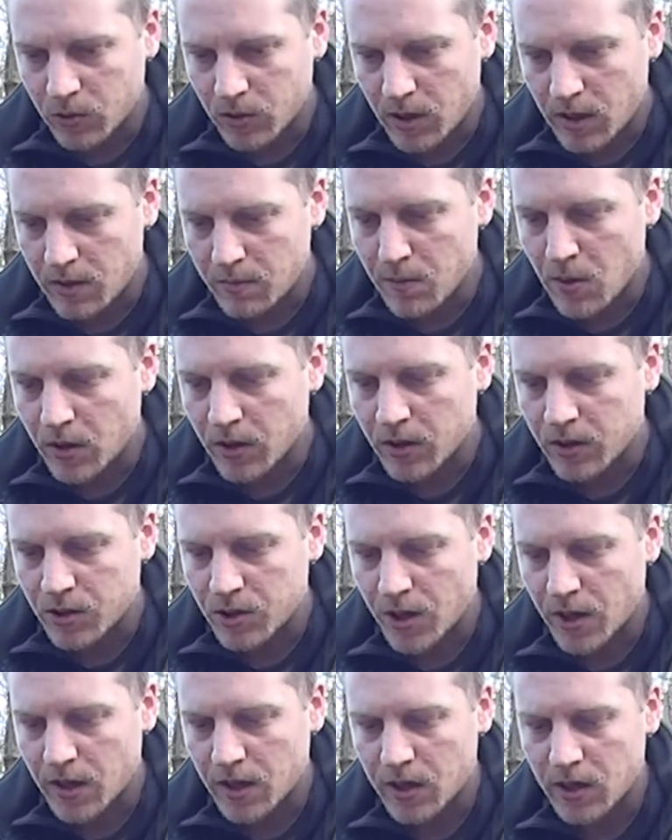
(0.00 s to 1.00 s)
a Mic
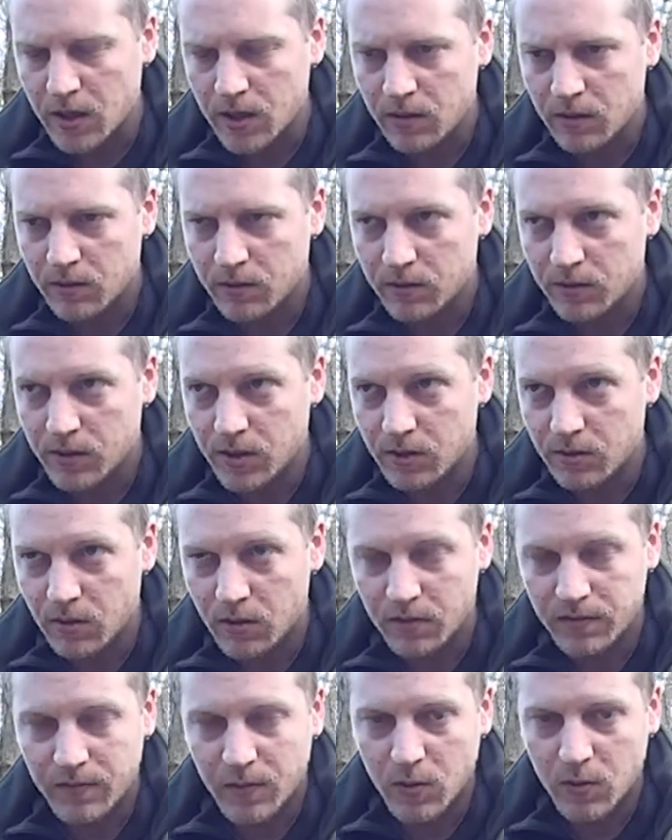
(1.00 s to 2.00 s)

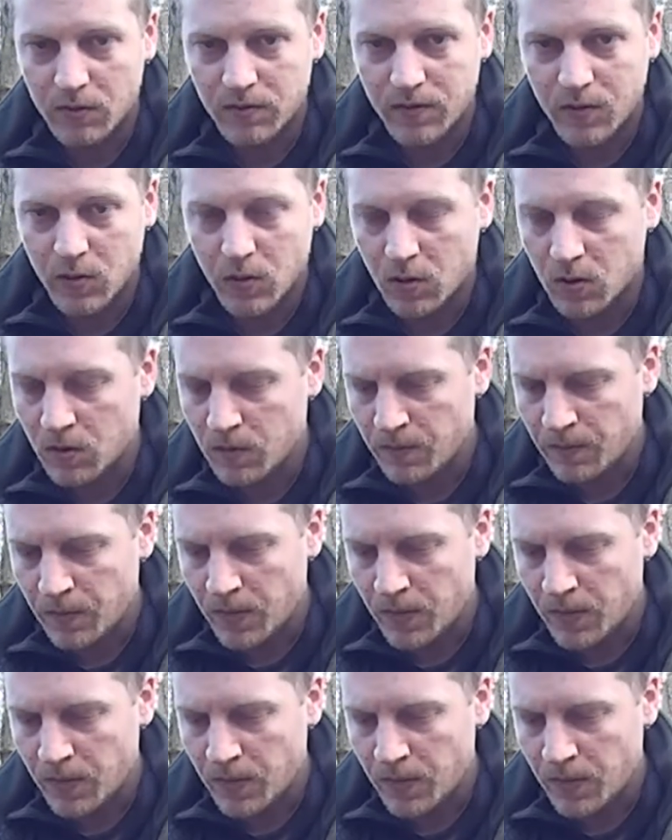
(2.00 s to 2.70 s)
J044,